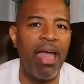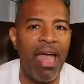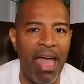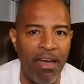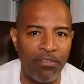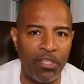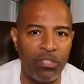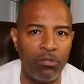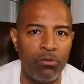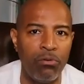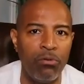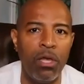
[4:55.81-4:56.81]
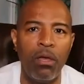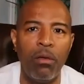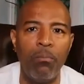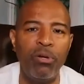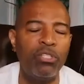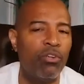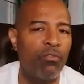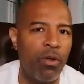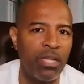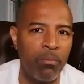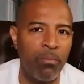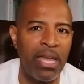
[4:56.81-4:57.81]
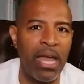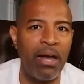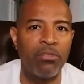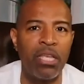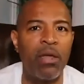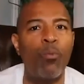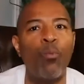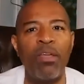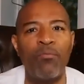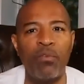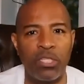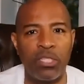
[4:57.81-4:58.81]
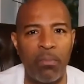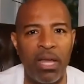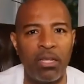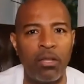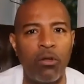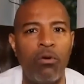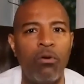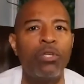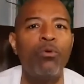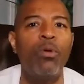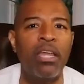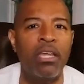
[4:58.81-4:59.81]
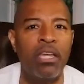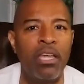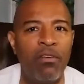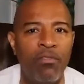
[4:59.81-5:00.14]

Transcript: have to put your resume out there and wait for somebody to call you and give